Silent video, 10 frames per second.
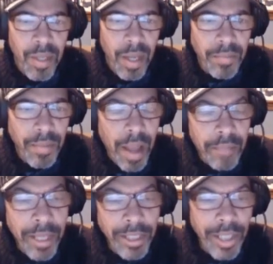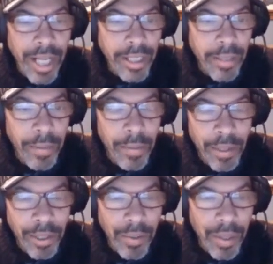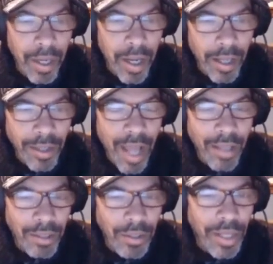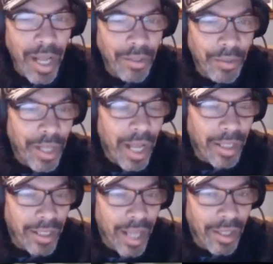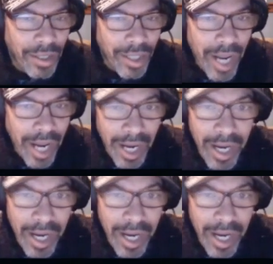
Now, I understand some people are doing $1,000, $2,000, $3,000 a day.